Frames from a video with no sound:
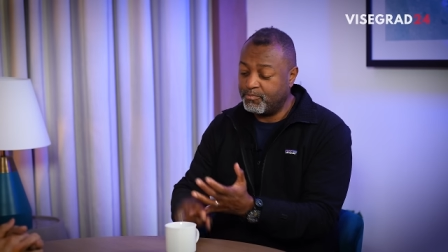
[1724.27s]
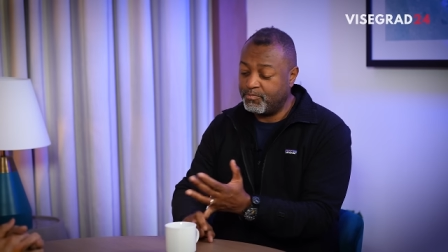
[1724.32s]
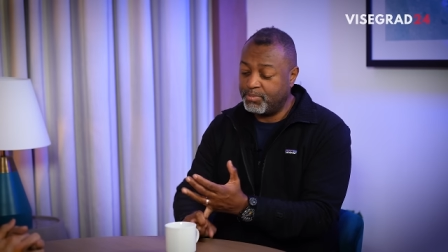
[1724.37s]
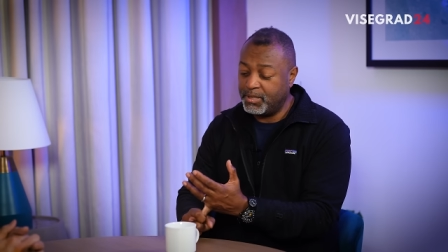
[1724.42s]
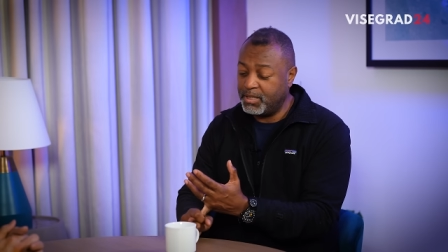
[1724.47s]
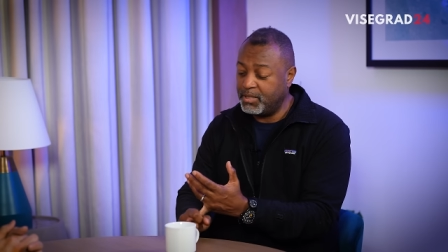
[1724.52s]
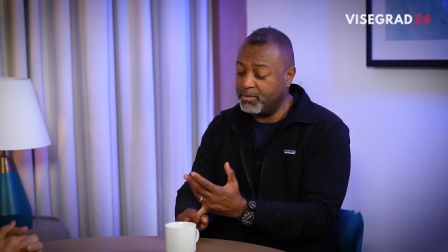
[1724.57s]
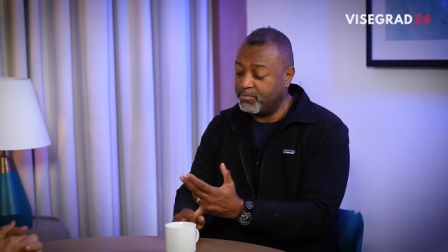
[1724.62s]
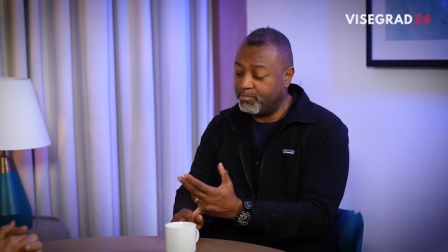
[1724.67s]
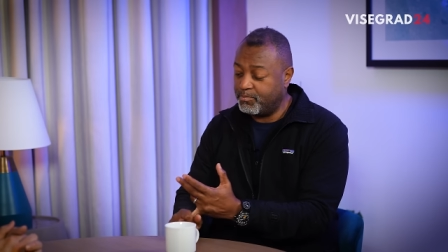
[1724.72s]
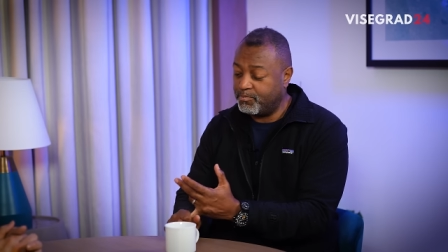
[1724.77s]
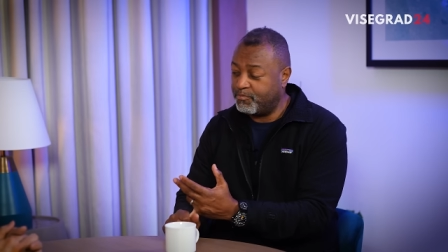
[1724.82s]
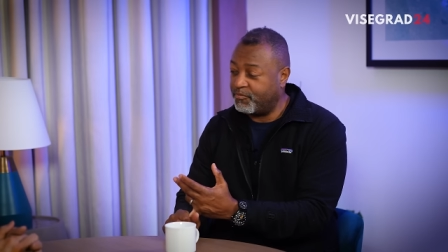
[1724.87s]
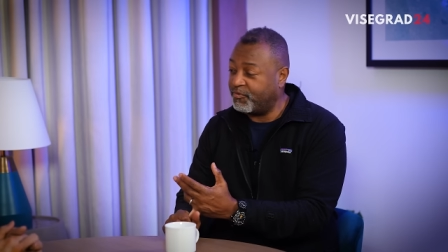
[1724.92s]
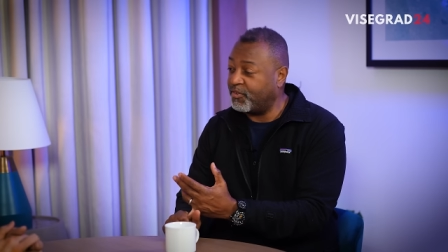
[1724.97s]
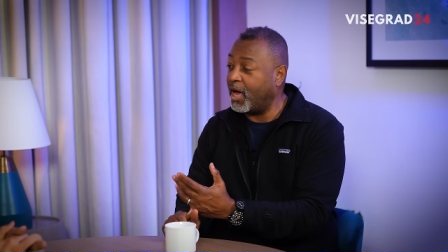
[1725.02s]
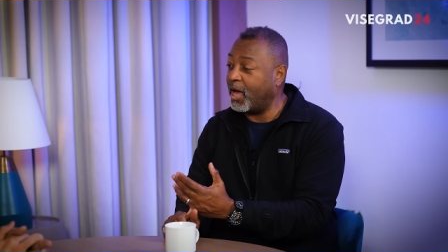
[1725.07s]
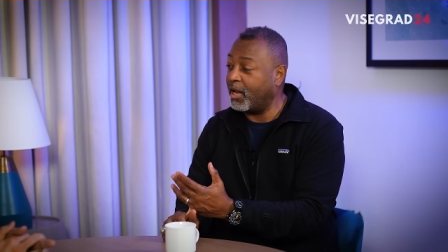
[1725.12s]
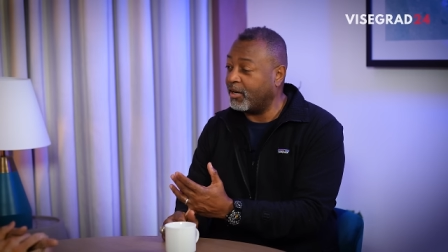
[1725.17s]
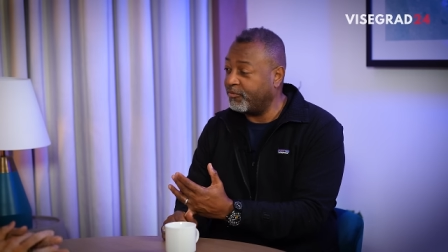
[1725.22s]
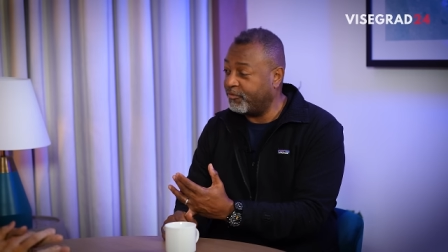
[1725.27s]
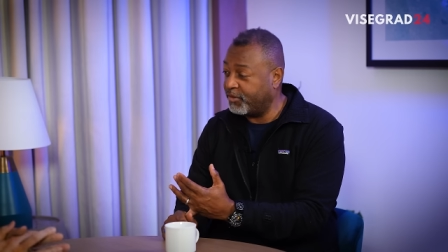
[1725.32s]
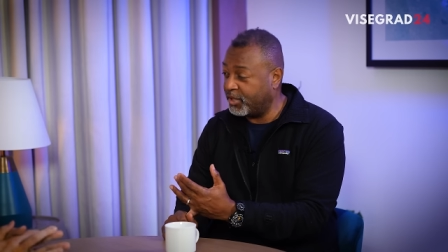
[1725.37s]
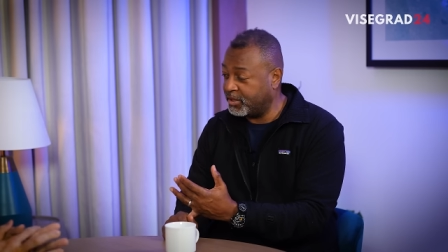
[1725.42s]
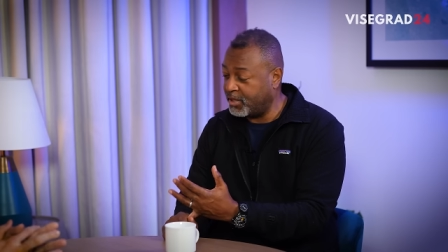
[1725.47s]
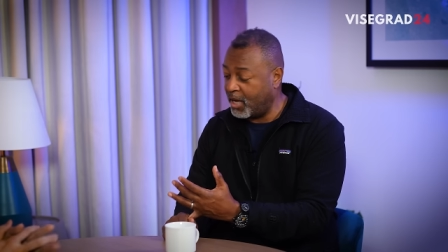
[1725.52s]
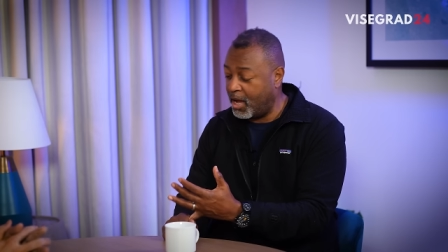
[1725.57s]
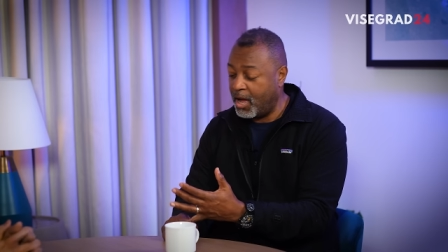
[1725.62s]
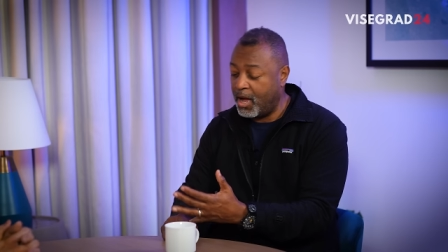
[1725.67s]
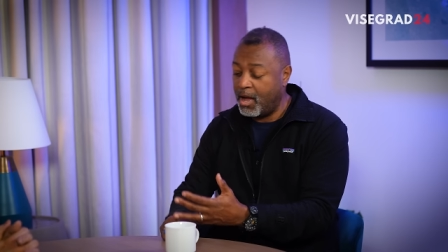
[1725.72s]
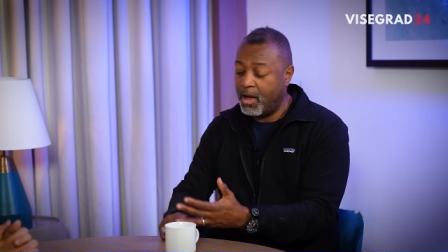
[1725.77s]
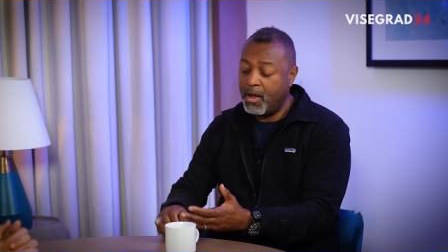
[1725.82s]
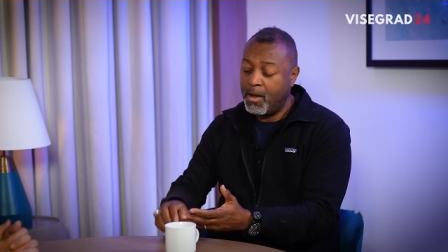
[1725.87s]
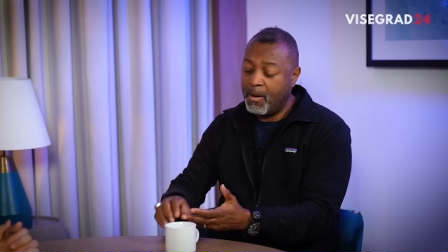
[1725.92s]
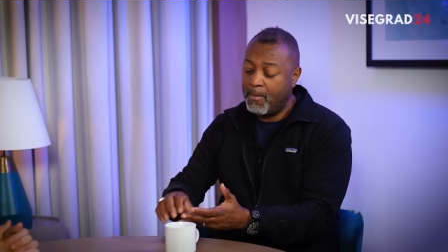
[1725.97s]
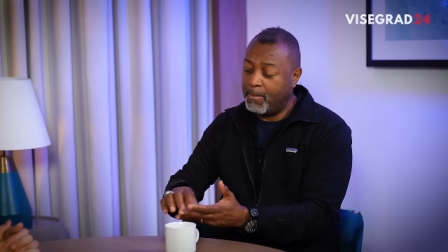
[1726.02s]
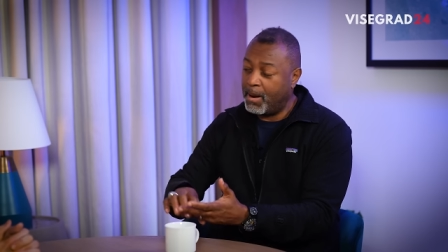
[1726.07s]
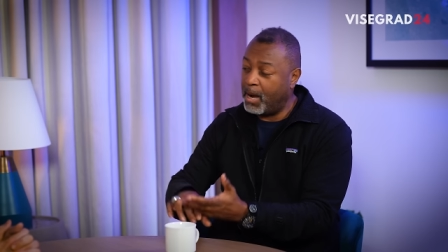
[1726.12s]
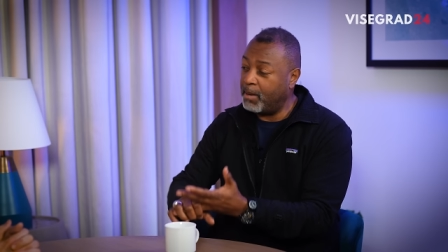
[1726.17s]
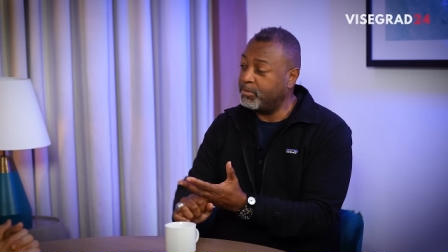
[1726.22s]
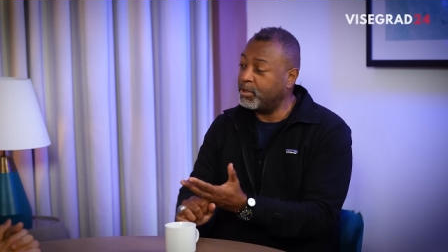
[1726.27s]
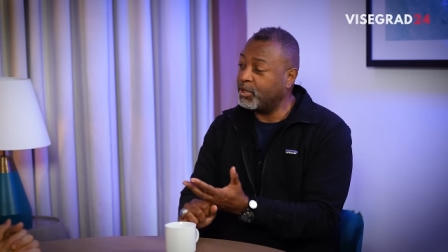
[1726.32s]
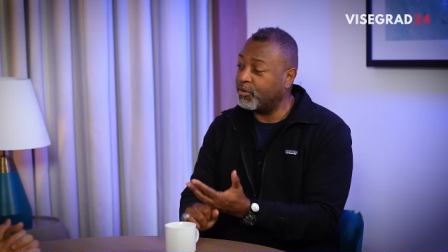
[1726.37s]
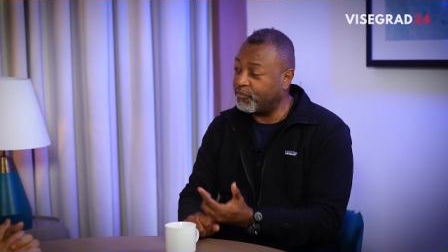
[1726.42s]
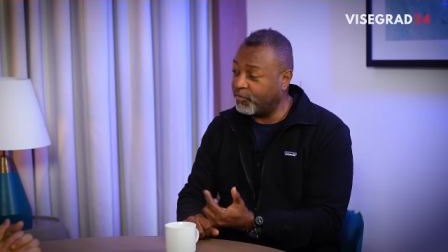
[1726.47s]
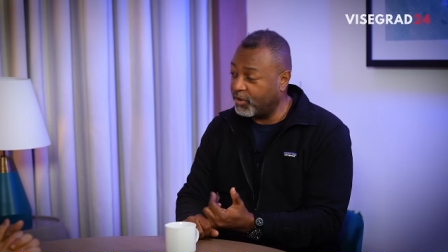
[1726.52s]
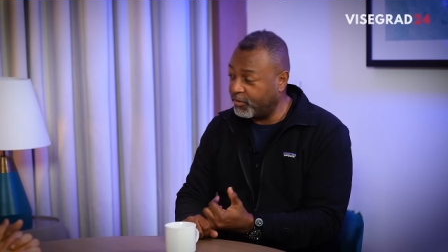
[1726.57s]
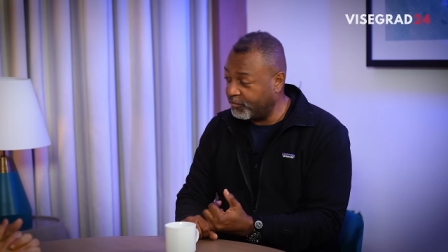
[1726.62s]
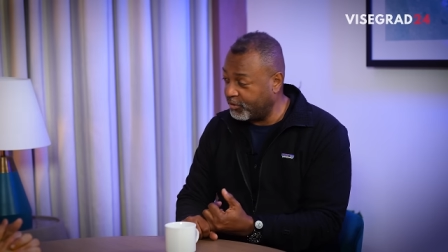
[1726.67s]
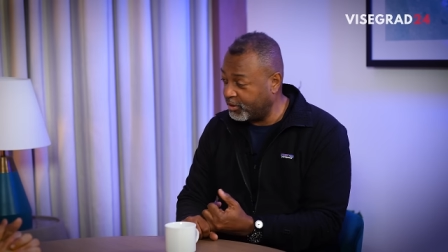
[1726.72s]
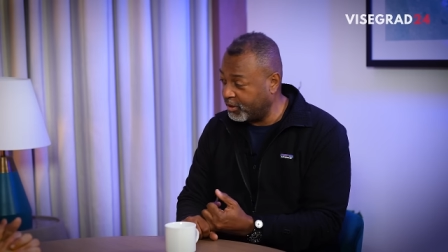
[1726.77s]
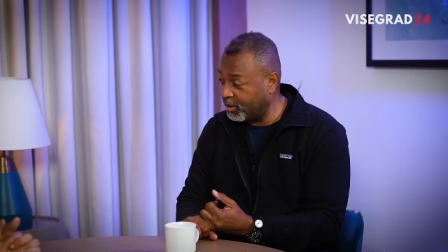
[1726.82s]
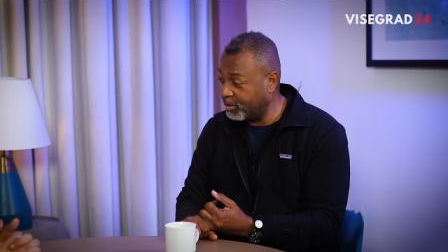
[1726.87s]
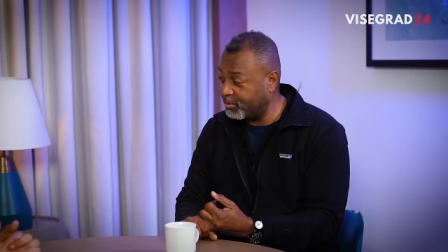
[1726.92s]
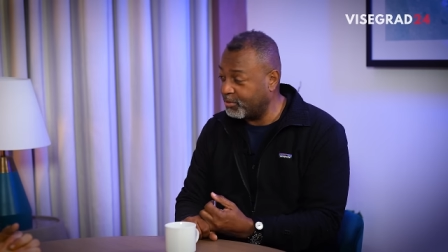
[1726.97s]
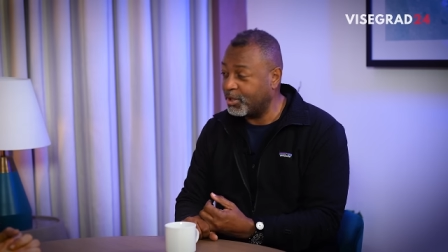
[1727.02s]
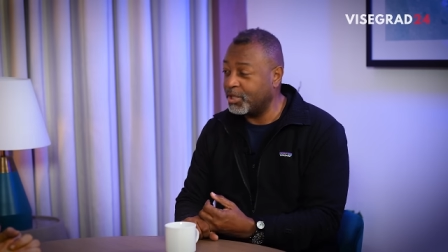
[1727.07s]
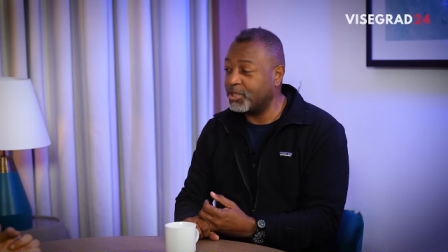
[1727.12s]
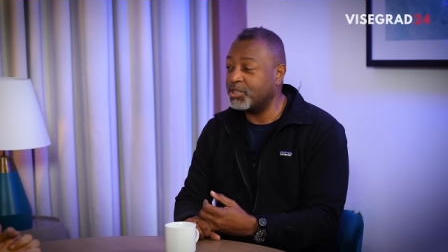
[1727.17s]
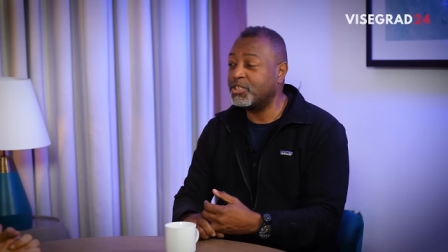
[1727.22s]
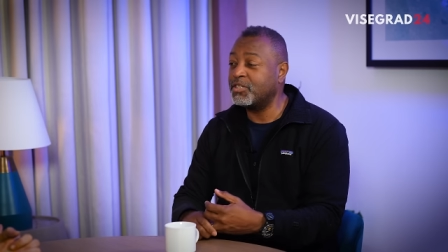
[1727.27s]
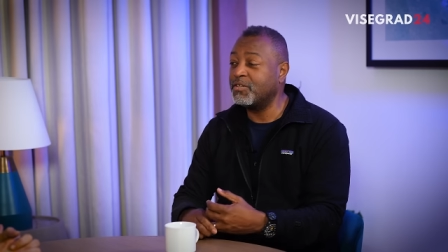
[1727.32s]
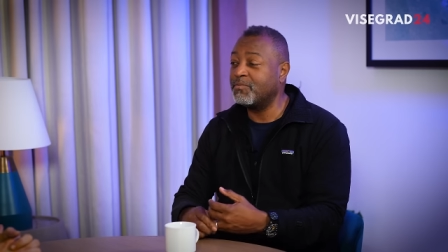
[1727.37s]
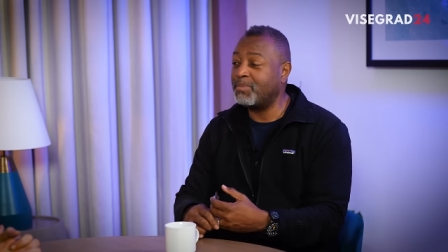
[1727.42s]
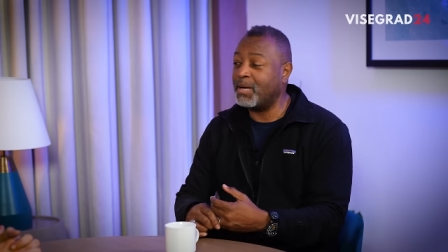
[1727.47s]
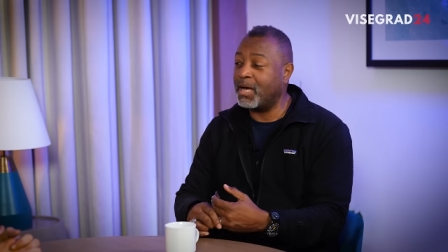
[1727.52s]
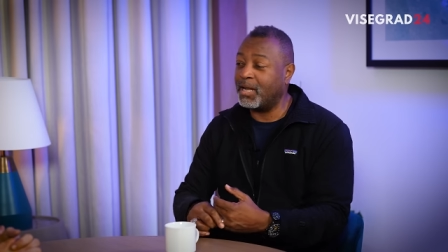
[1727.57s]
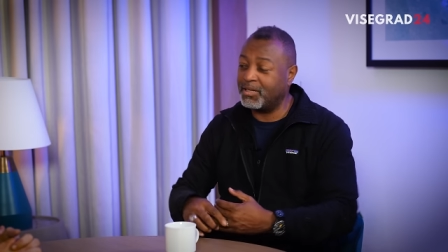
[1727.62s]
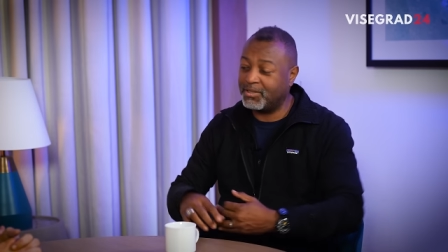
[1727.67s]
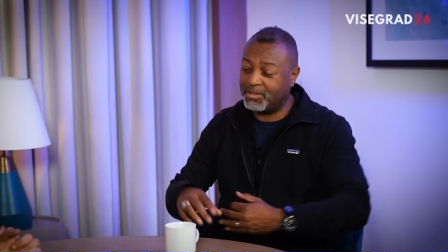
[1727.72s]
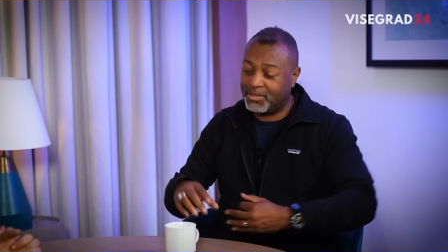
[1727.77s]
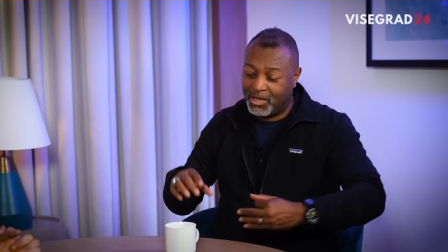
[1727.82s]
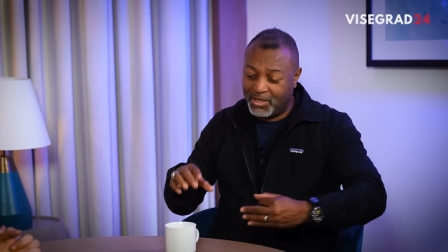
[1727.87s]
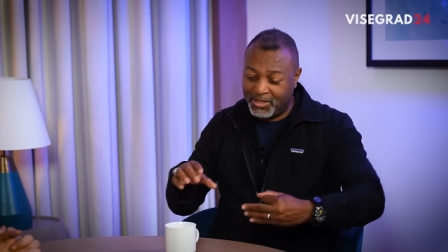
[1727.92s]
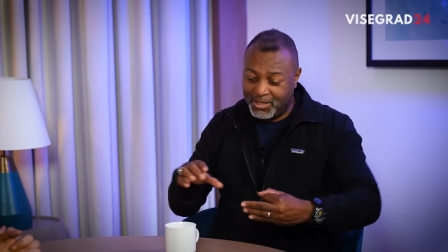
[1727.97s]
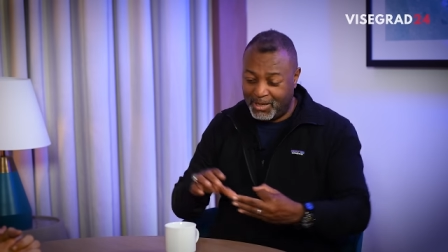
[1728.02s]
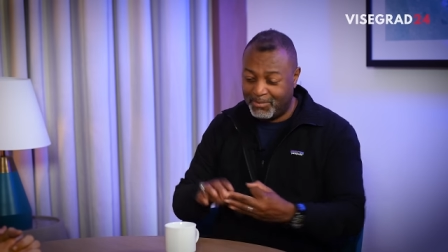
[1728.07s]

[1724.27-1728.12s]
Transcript: P Al Fatah, Popular Front for the Liberation of Palestine,